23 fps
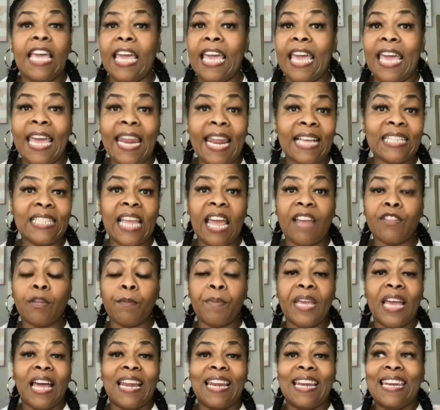it doesn't have to
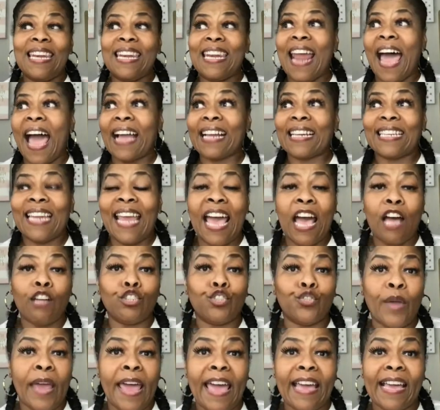be a knockdown,
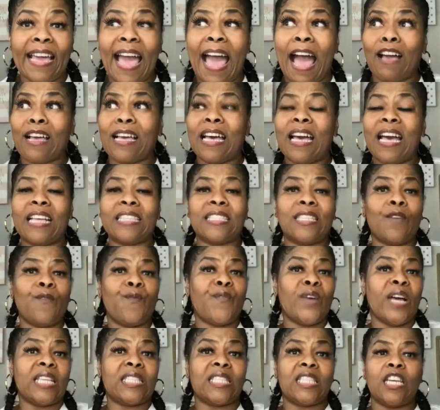drag out, cussing,
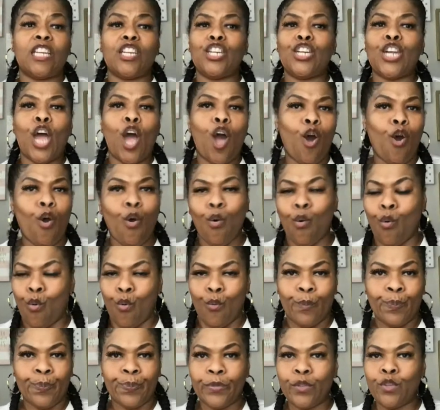fussing.
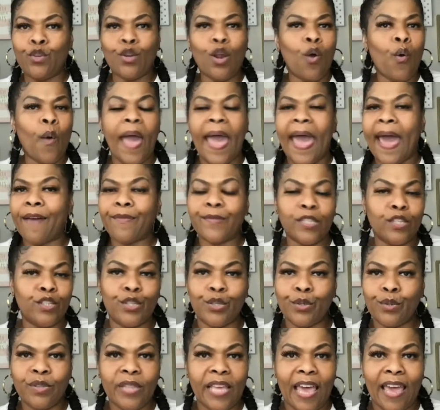No, you don't have to
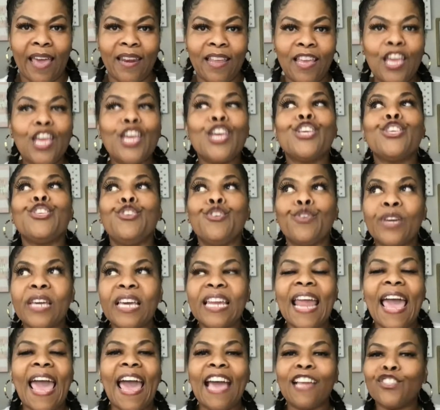do that. You can
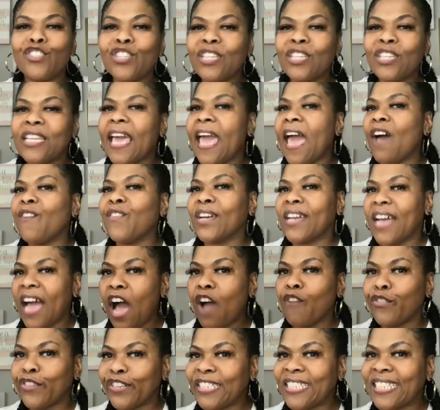actually have a
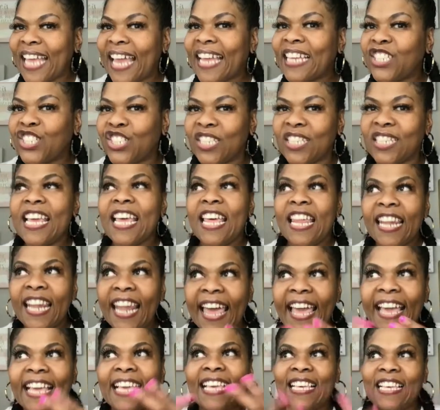conversation
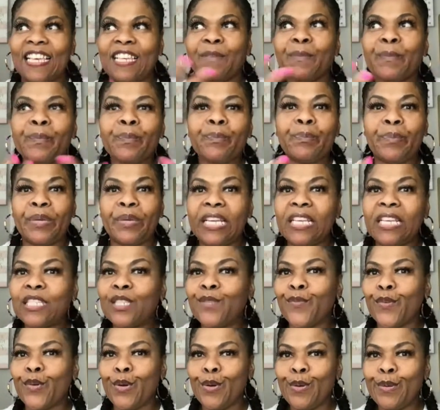like
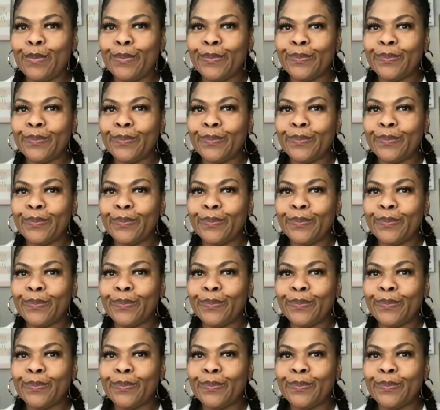peaceful.